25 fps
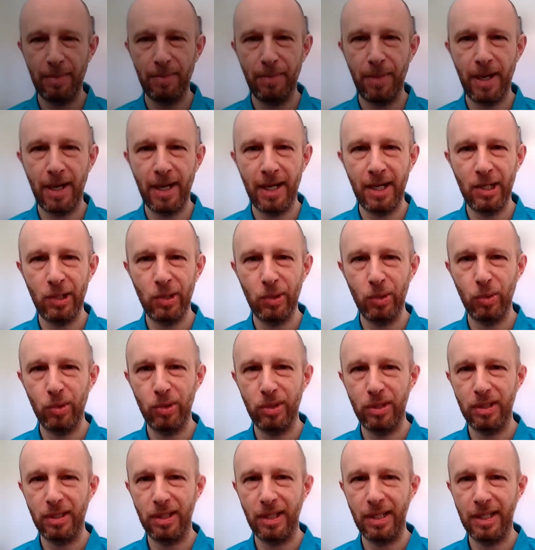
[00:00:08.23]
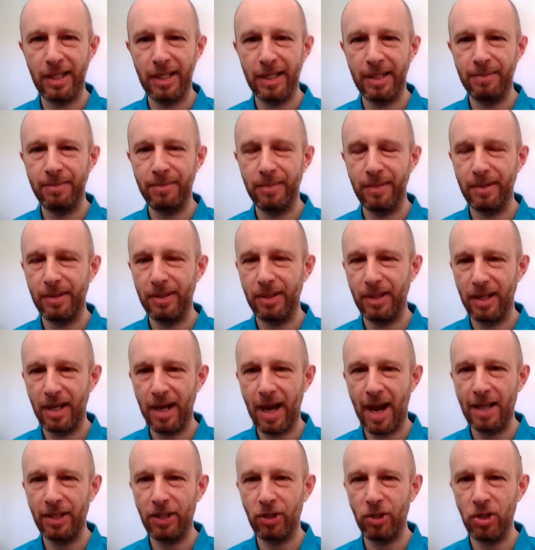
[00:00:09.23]
about
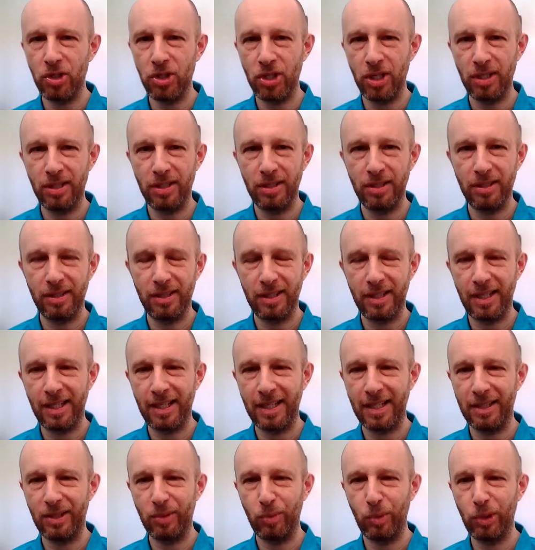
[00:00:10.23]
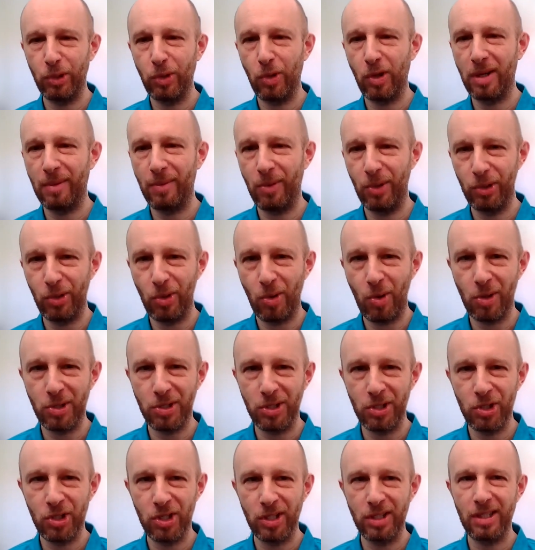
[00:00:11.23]
hydrogen, and we'll talk about
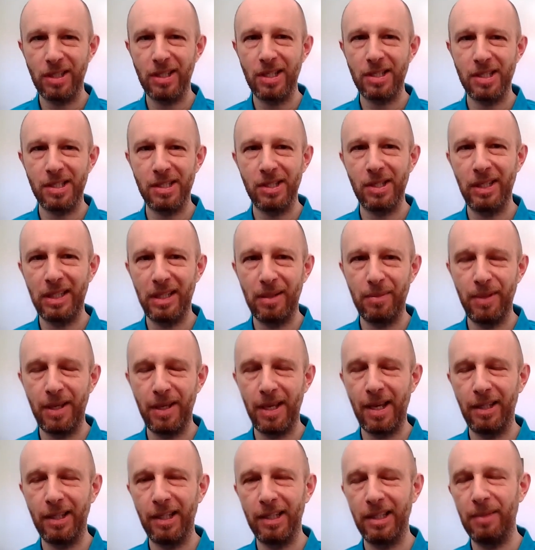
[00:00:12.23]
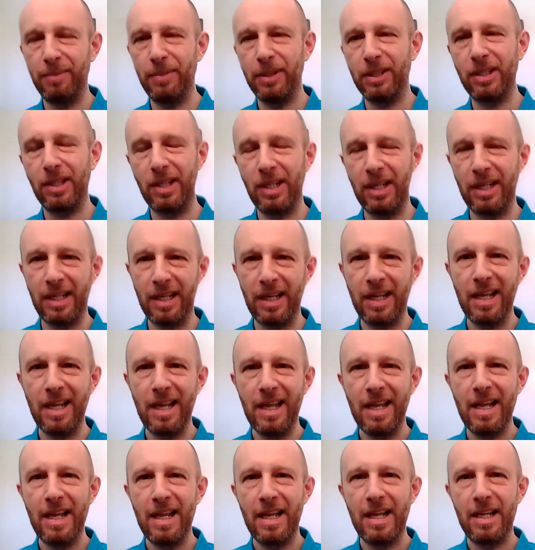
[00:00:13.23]
oxygen. This is going to be a little bit
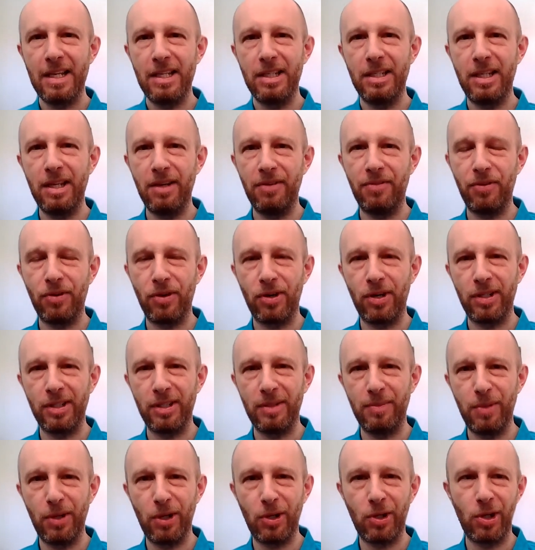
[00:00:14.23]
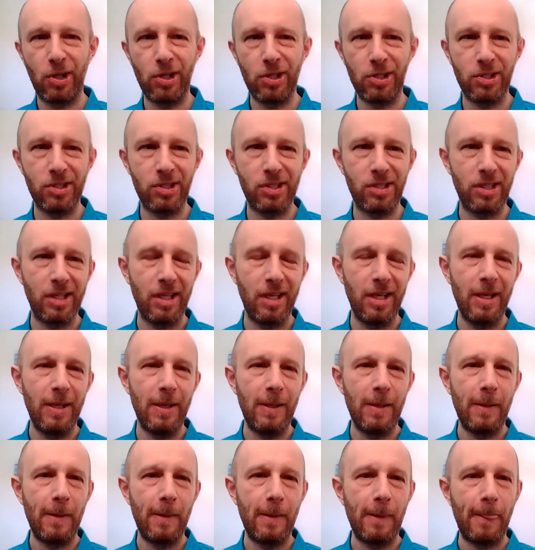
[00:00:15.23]
different because
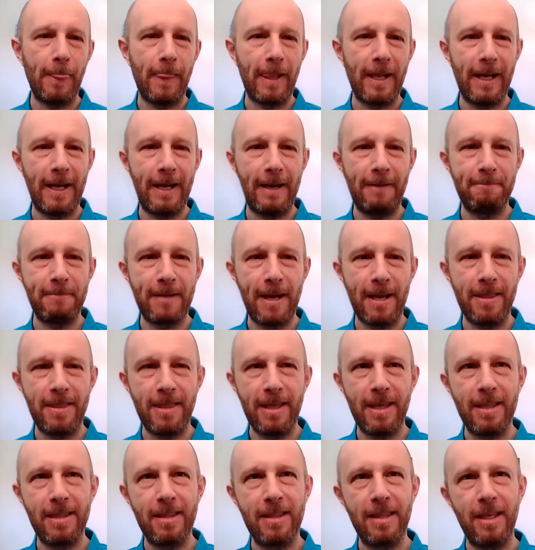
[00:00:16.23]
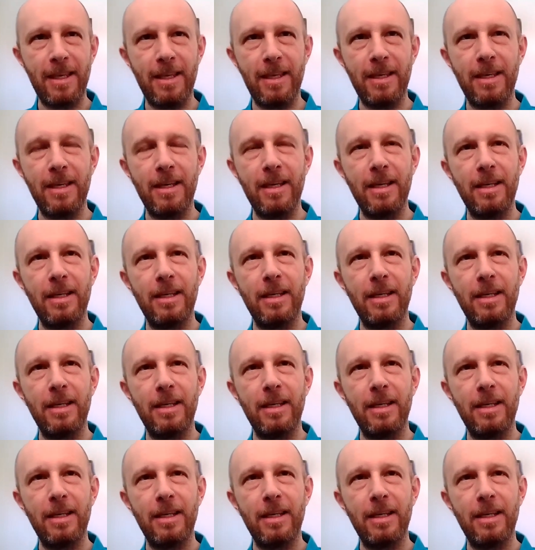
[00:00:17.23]
I think the